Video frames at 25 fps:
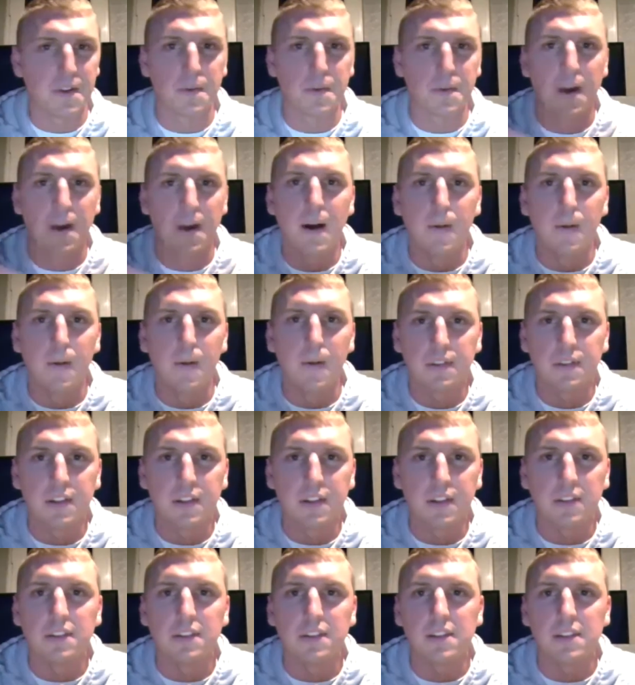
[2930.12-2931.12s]
round,
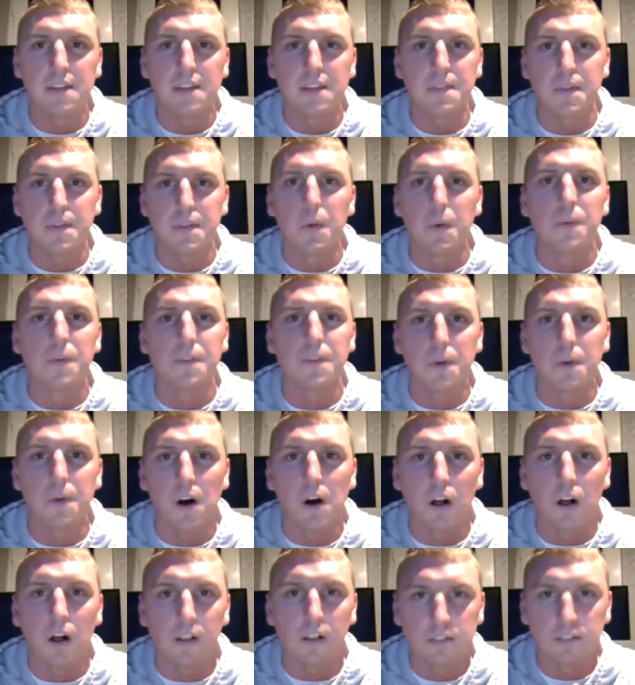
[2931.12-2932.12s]
67th
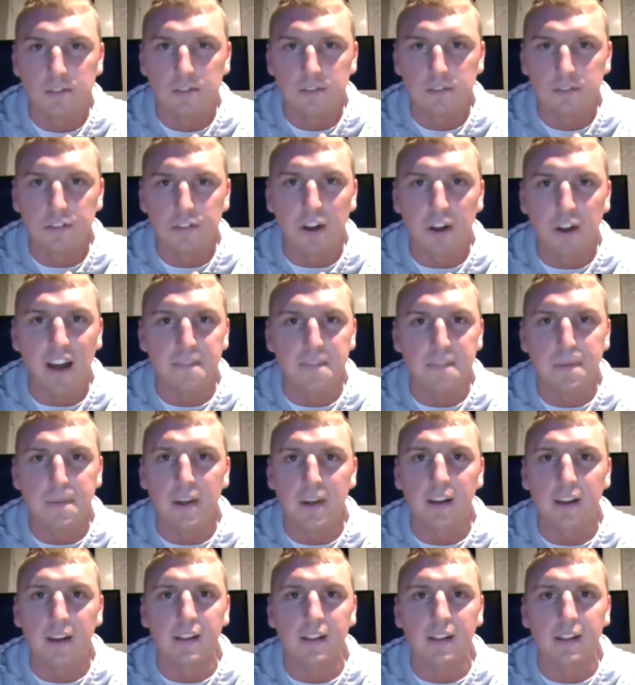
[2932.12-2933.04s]
overall draft pick.